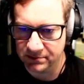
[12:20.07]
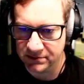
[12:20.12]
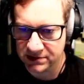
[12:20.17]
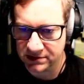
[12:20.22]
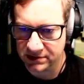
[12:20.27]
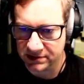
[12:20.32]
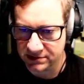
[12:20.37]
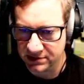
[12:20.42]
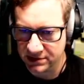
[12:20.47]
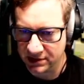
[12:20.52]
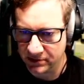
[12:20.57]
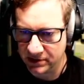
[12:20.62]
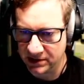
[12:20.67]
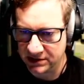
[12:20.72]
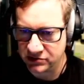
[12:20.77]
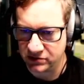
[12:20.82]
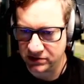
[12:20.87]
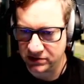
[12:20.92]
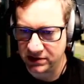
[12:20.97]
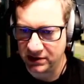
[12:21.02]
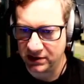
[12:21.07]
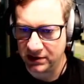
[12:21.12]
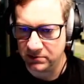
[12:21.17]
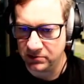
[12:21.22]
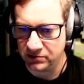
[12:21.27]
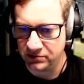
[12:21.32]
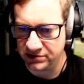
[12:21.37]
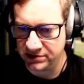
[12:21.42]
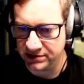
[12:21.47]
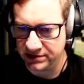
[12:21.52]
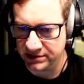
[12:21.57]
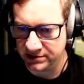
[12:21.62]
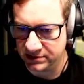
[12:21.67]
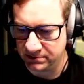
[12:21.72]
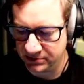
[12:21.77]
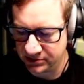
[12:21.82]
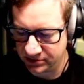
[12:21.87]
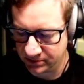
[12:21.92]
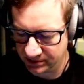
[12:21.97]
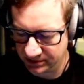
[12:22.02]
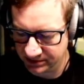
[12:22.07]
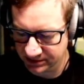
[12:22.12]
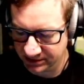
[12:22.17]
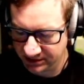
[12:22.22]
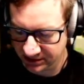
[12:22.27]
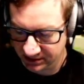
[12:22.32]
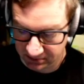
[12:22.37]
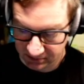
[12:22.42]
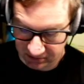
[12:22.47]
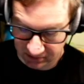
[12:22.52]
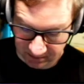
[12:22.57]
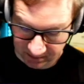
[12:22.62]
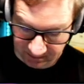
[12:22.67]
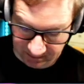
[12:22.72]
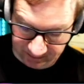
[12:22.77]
So there's no extra cables needed between the gimbal.